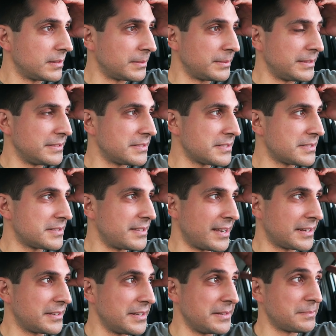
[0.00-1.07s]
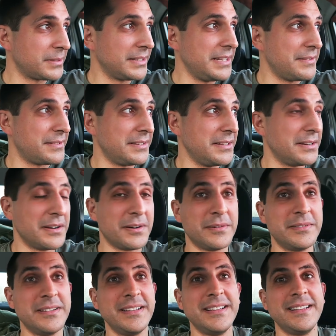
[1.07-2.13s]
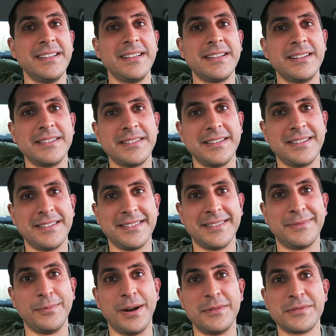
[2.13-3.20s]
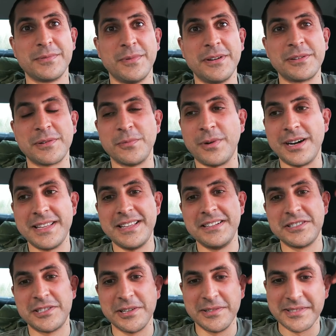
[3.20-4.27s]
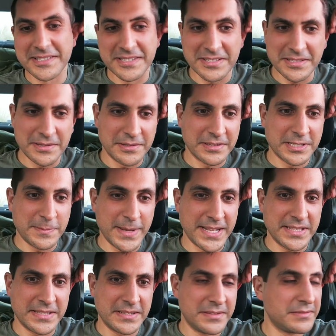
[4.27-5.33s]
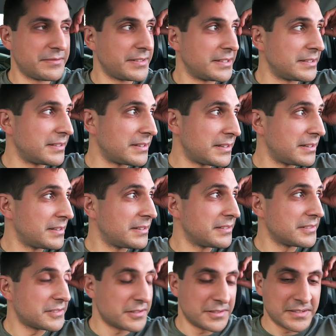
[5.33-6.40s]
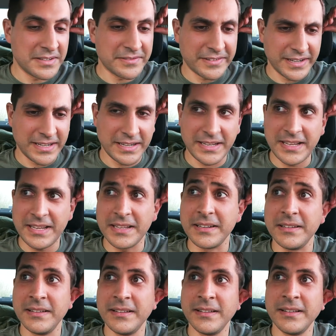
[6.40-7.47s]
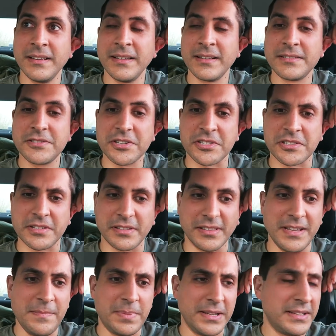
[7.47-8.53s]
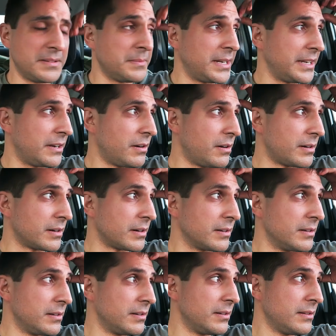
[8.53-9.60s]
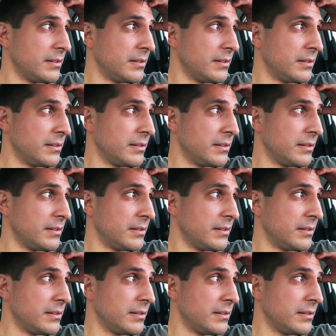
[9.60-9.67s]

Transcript: I mean, ah. just I can't believe it. You know. I was wondering why the insurance is so expensive, and uh, sure enough, I get hit just sleeping in my car.